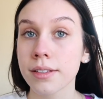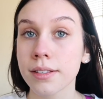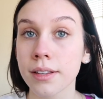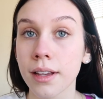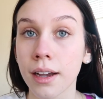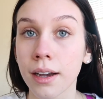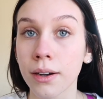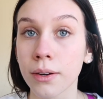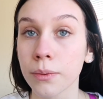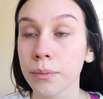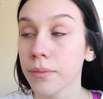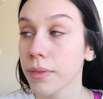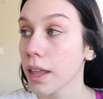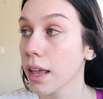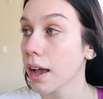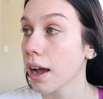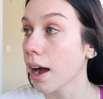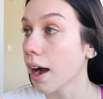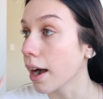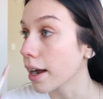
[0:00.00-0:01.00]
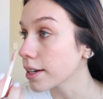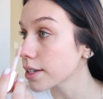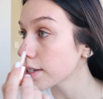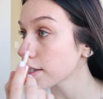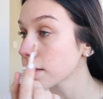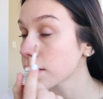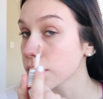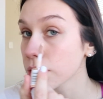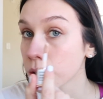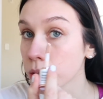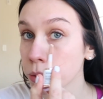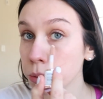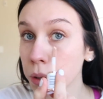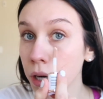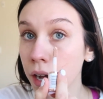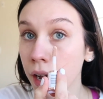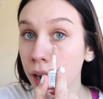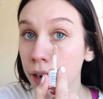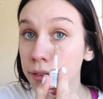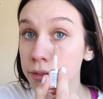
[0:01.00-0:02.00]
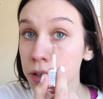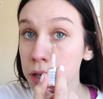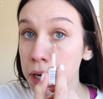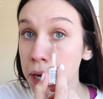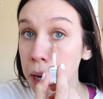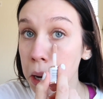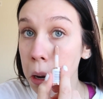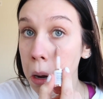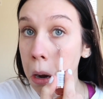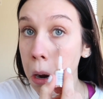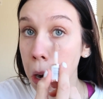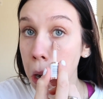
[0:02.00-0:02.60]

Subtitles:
So I just do what every